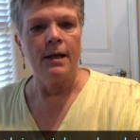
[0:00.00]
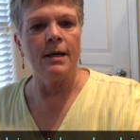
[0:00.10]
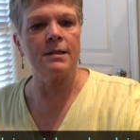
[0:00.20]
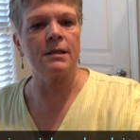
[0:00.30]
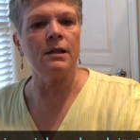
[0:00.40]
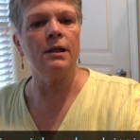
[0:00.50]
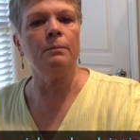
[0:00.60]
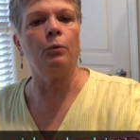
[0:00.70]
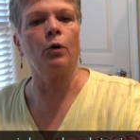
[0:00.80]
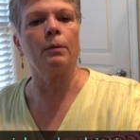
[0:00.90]
It's
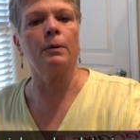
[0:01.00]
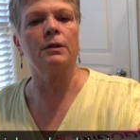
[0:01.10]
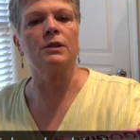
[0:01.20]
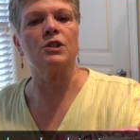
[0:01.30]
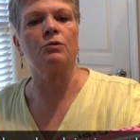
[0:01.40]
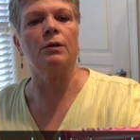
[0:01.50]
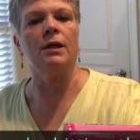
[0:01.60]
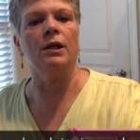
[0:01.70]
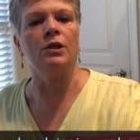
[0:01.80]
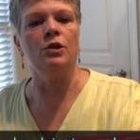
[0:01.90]
clean, portable,
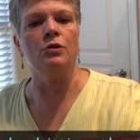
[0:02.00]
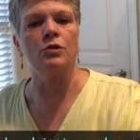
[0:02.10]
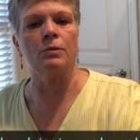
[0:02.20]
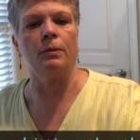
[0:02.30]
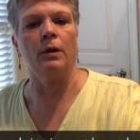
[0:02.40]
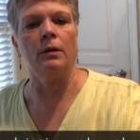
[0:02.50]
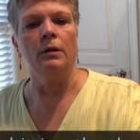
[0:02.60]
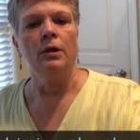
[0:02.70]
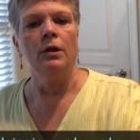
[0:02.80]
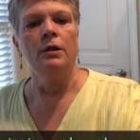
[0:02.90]
discreet, and
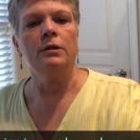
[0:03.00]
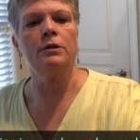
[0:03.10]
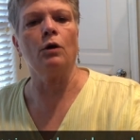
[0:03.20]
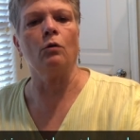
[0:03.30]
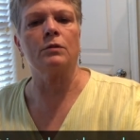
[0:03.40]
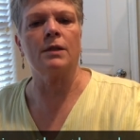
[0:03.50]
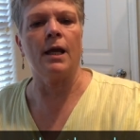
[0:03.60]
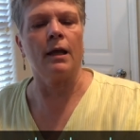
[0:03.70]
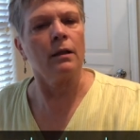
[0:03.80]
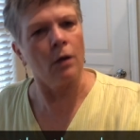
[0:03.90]
usable. Don't
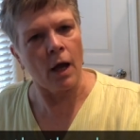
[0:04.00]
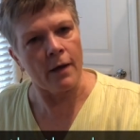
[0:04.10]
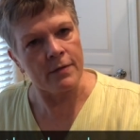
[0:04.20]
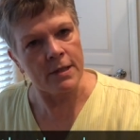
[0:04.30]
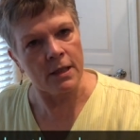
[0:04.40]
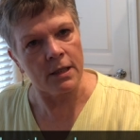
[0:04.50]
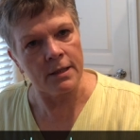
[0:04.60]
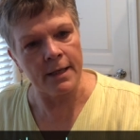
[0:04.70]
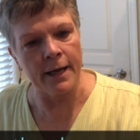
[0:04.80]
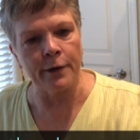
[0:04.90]
take life
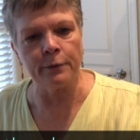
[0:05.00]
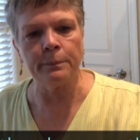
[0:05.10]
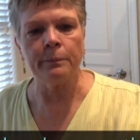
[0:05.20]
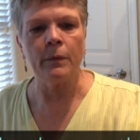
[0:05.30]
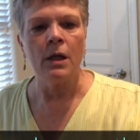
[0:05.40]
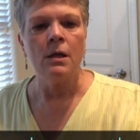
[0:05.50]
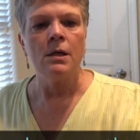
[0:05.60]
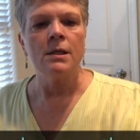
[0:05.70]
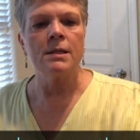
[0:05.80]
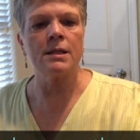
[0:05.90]
sitting down.
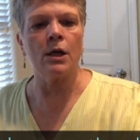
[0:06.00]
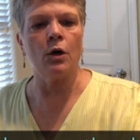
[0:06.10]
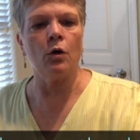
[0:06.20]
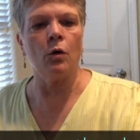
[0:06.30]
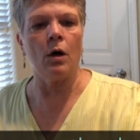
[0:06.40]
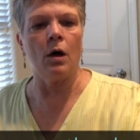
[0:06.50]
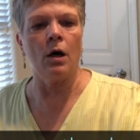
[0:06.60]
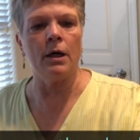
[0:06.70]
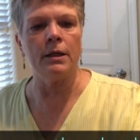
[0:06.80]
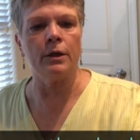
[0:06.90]
So
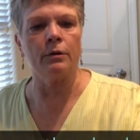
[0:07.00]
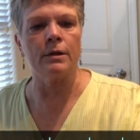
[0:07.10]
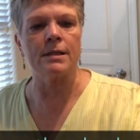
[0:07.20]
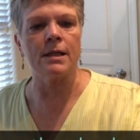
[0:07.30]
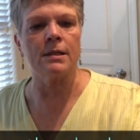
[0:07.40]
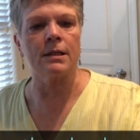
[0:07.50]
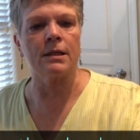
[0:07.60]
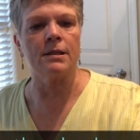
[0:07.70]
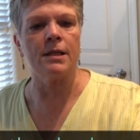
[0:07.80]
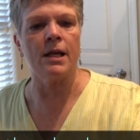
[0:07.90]
on here it says it
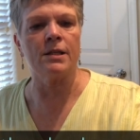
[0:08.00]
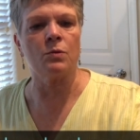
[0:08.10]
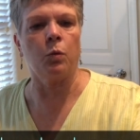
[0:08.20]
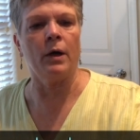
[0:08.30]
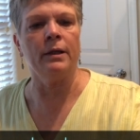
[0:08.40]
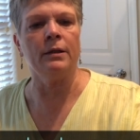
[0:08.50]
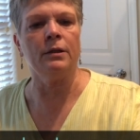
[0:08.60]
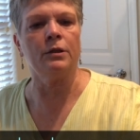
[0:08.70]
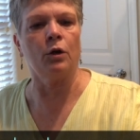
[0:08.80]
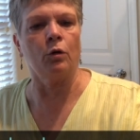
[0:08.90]
contains
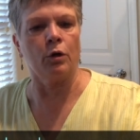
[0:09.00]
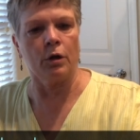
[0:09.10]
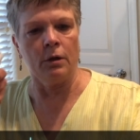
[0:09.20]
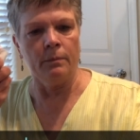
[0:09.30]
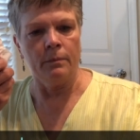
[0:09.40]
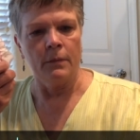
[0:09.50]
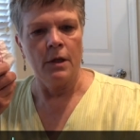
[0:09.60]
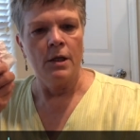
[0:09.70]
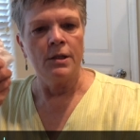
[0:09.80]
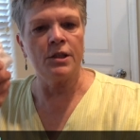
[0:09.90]
one Go-Girl
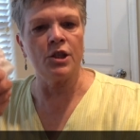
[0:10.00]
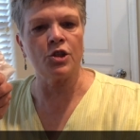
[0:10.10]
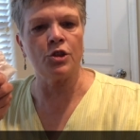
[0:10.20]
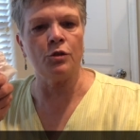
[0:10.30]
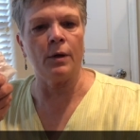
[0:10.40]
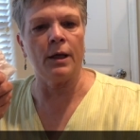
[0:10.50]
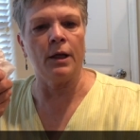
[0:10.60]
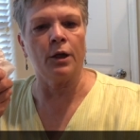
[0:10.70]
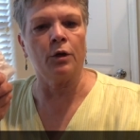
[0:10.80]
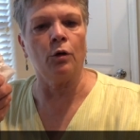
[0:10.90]
tissue
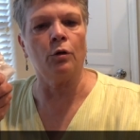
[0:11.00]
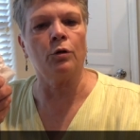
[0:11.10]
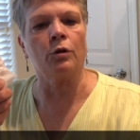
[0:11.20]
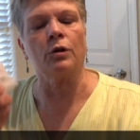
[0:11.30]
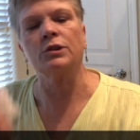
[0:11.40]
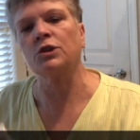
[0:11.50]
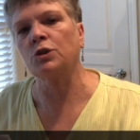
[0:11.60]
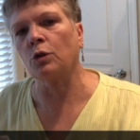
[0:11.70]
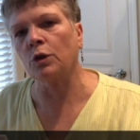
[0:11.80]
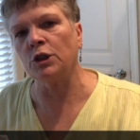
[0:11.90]
and a Go-Girl
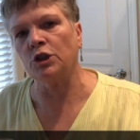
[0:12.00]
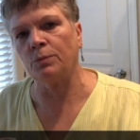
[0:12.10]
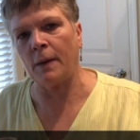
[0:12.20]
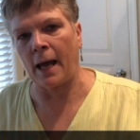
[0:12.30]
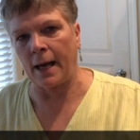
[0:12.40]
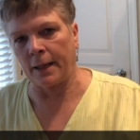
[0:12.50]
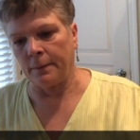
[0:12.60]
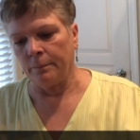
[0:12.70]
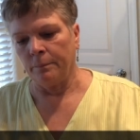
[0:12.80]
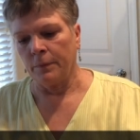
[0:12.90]
storage
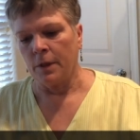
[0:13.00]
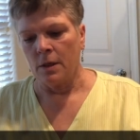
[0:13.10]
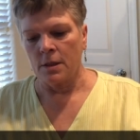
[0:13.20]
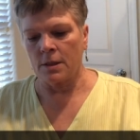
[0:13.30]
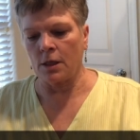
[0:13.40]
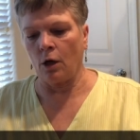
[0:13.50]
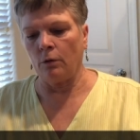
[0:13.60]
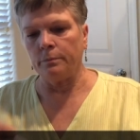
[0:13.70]
bag. So